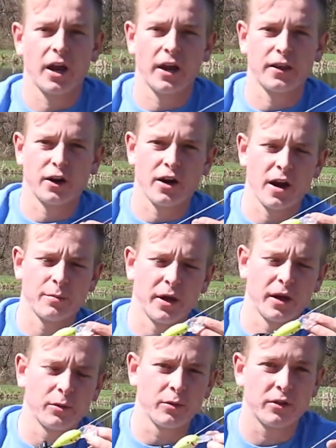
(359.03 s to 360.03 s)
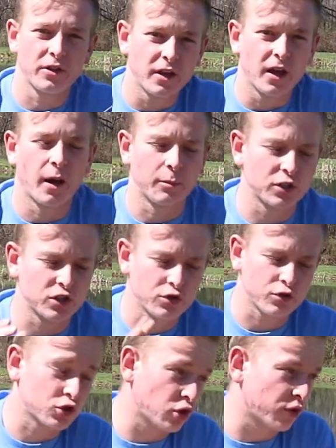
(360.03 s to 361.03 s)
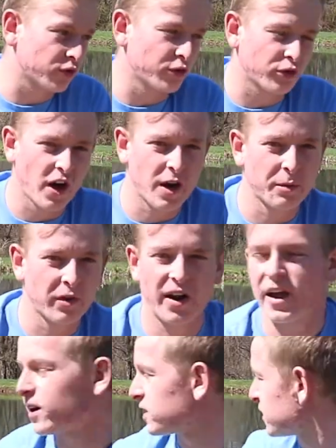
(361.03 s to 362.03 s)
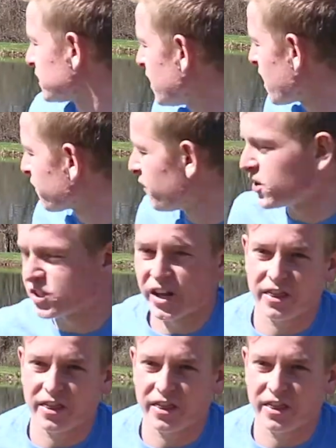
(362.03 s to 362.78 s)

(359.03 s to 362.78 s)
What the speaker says: and the crankbait. I'm gonna start on the crankbait right now because there's a lot of fish and I